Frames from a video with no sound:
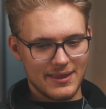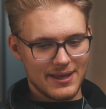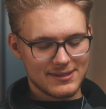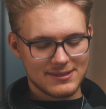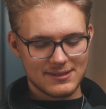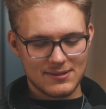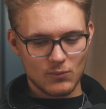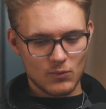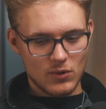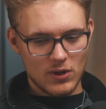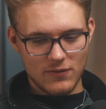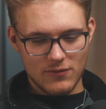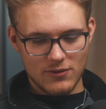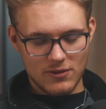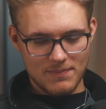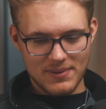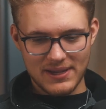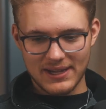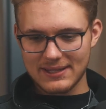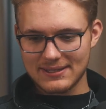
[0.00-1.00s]
that's one of the
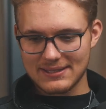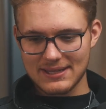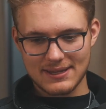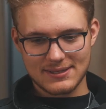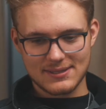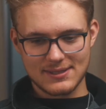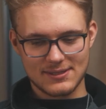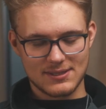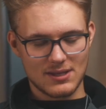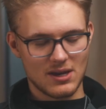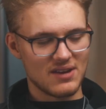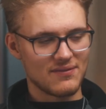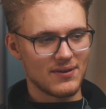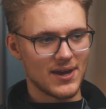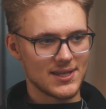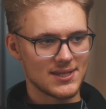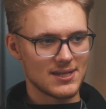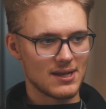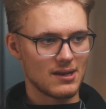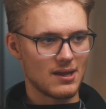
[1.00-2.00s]
biggest lessons that I've
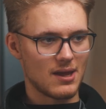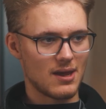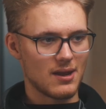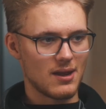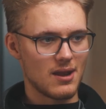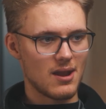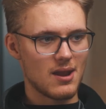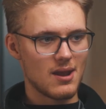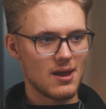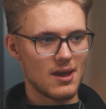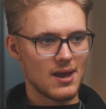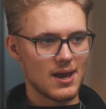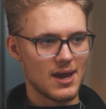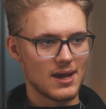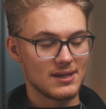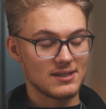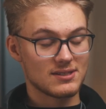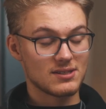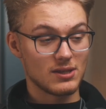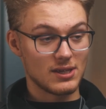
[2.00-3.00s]
had to learn. And
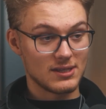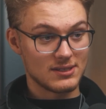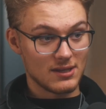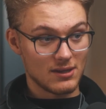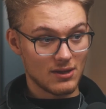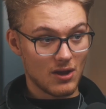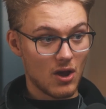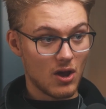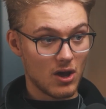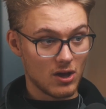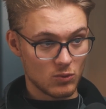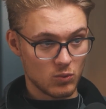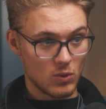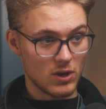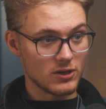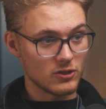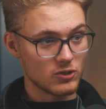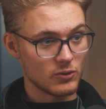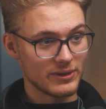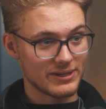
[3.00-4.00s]
it's a hard
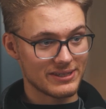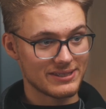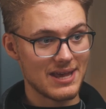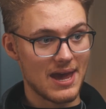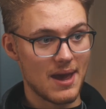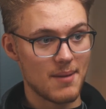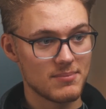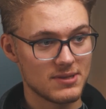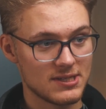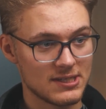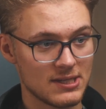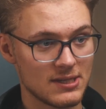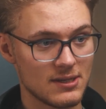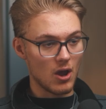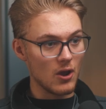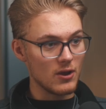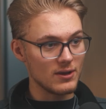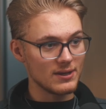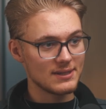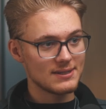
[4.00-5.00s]
one to accept.
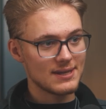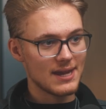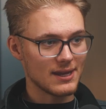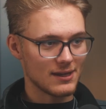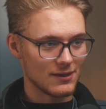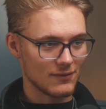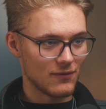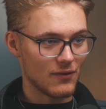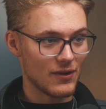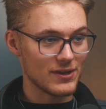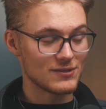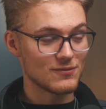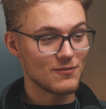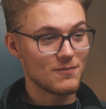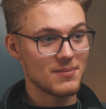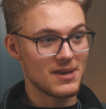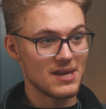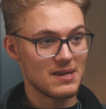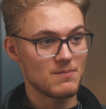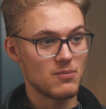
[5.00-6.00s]
Only take advice from
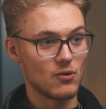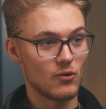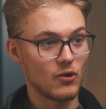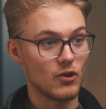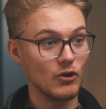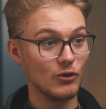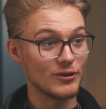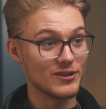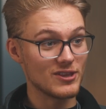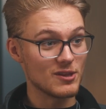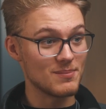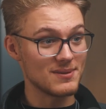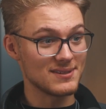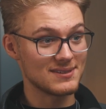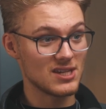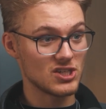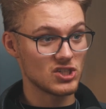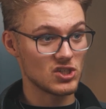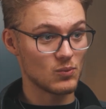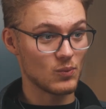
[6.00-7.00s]
people who are in the
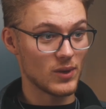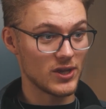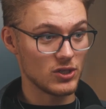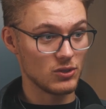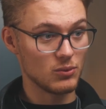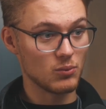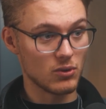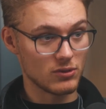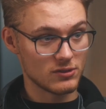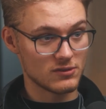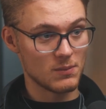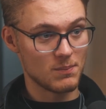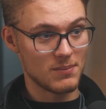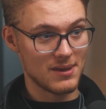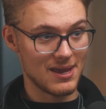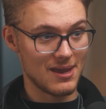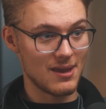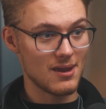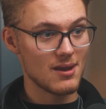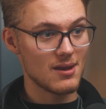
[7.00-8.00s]
position where you want to
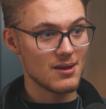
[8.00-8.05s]
be.